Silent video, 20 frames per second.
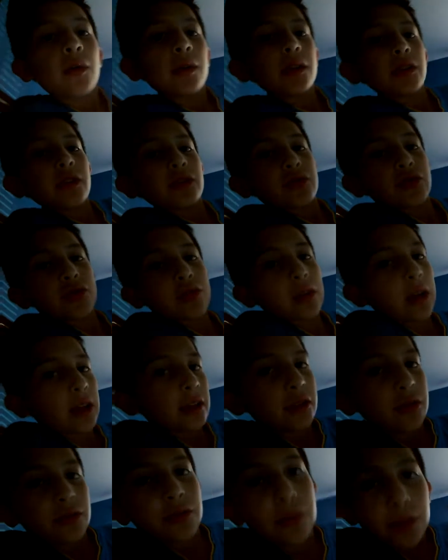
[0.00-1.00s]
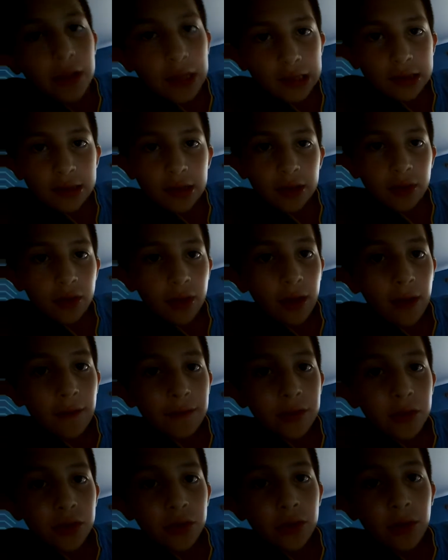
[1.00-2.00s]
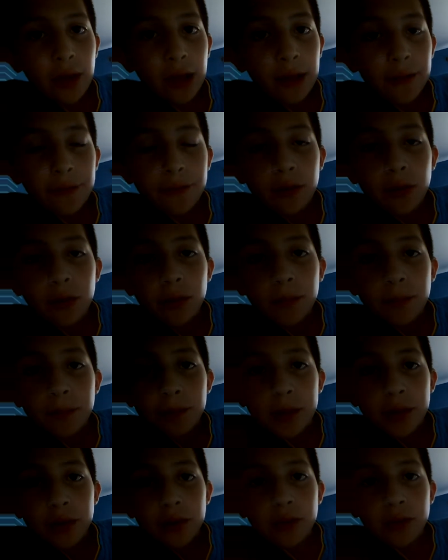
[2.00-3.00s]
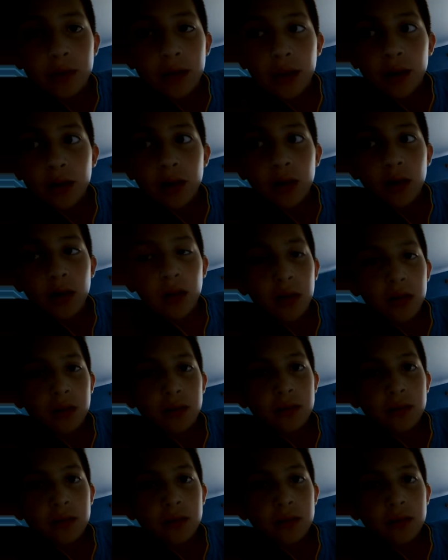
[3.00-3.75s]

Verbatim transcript: When you try to flex that you have the new iPhone, but you get caught.